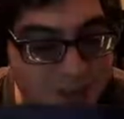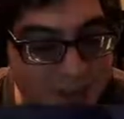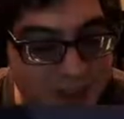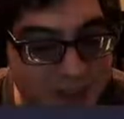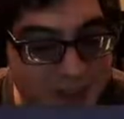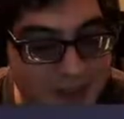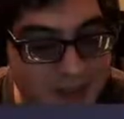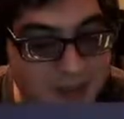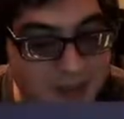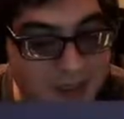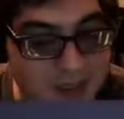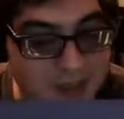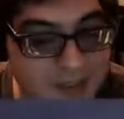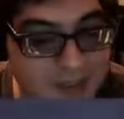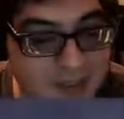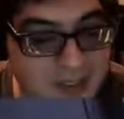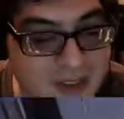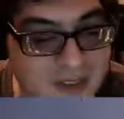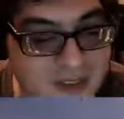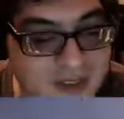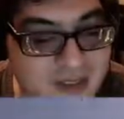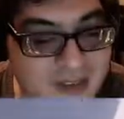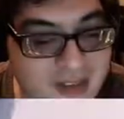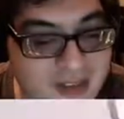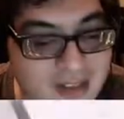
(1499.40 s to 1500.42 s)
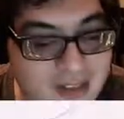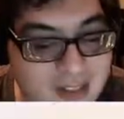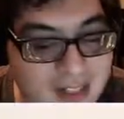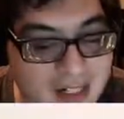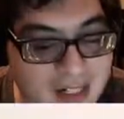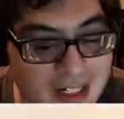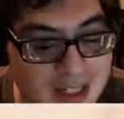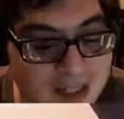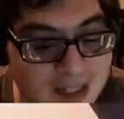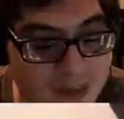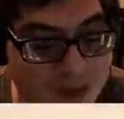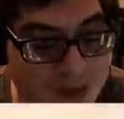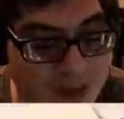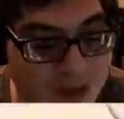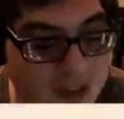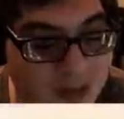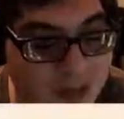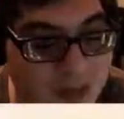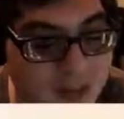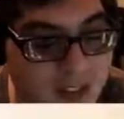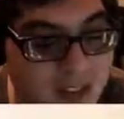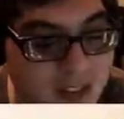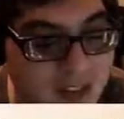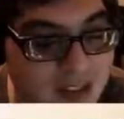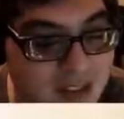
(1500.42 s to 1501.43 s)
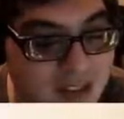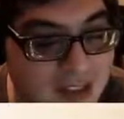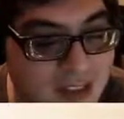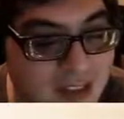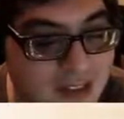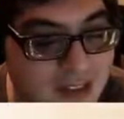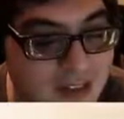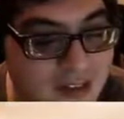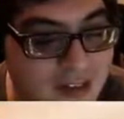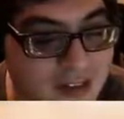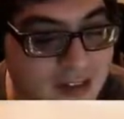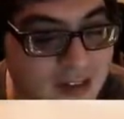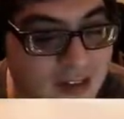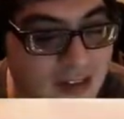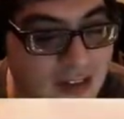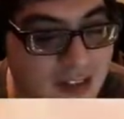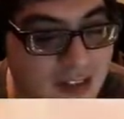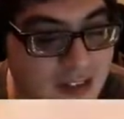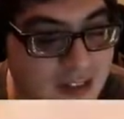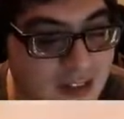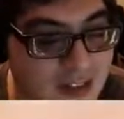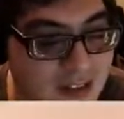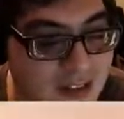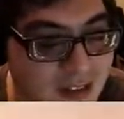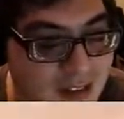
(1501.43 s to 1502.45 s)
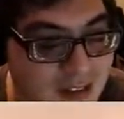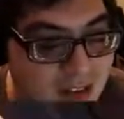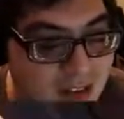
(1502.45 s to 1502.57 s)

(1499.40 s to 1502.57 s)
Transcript: must have been, but I never saw it back in the day. Let's see.